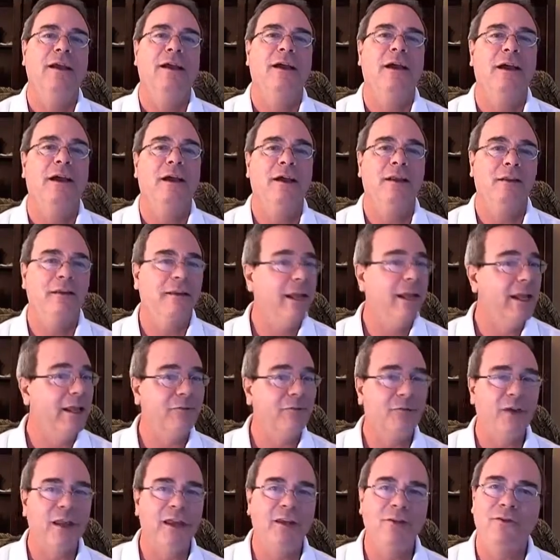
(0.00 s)
Uh, take
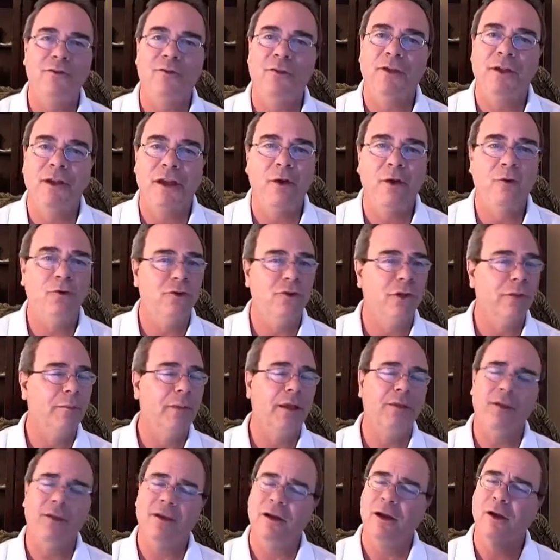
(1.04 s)
advantage of the coaching.
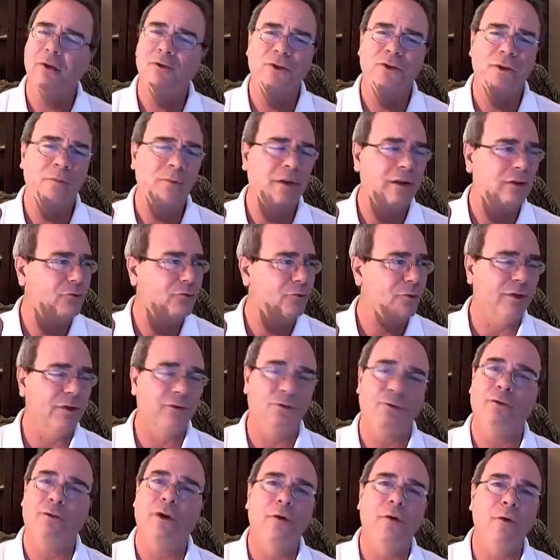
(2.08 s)
Man, the coaching ministry is
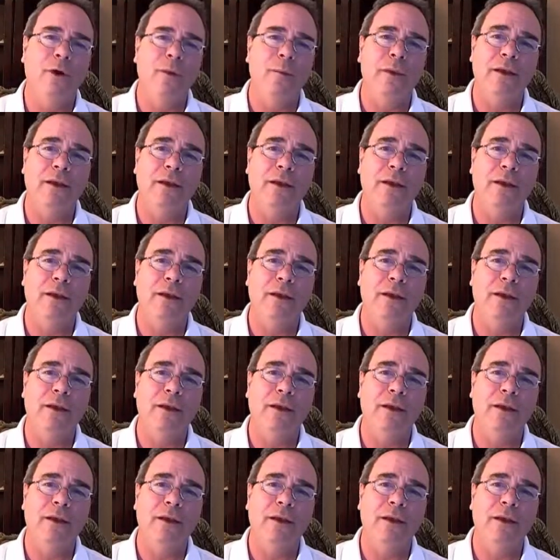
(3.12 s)
growing.